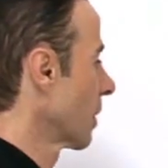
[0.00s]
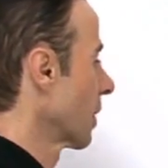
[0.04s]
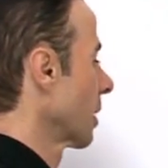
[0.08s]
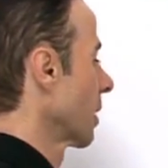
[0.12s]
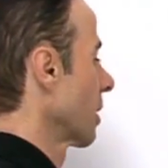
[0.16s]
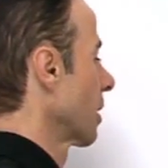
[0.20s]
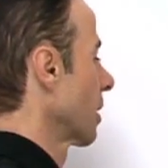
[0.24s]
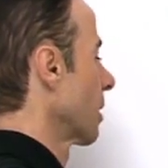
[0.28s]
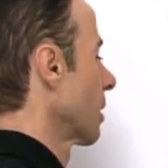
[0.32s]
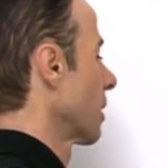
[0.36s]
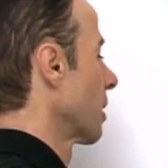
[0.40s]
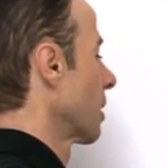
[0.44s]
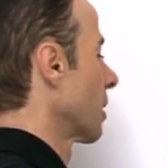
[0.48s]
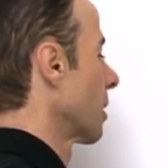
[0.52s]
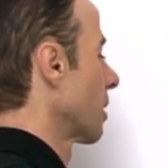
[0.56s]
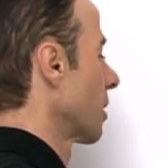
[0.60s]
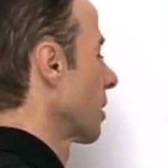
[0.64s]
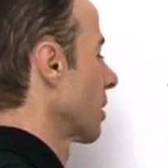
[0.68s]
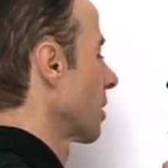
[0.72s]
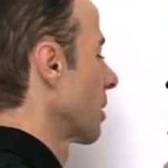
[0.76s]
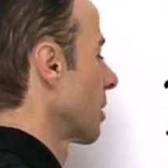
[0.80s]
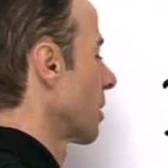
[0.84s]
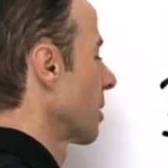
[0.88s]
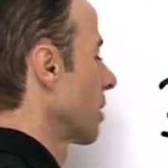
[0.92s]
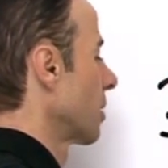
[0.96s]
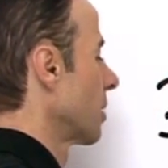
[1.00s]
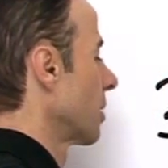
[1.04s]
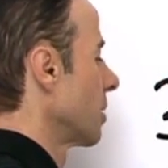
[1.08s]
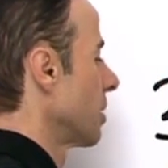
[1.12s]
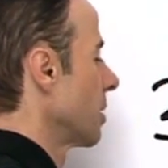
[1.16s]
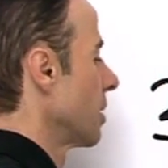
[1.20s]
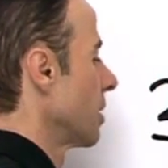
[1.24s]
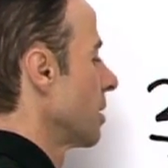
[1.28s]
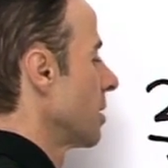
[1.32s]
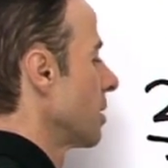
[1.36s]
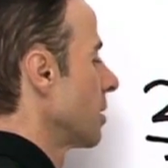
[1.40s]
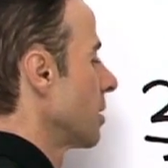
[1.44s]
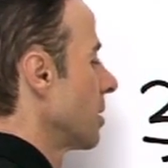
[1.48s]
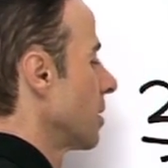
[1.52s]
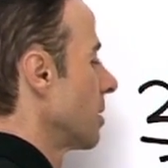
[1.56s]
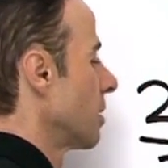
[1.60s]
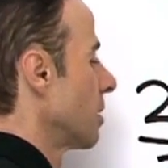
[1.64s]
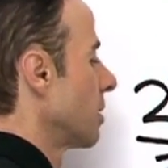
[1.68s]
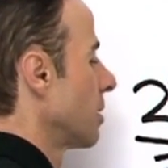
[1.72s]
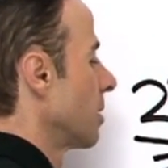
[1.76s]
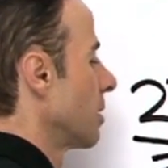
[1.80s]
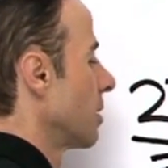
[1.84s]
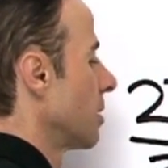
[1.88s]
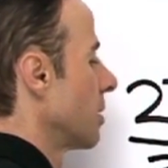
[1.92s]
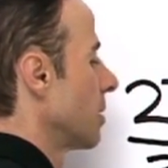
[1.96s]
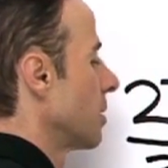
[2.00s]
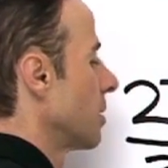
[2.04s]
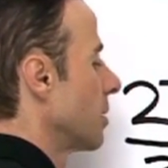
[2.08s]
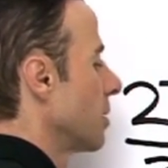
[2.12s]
(no one is talking)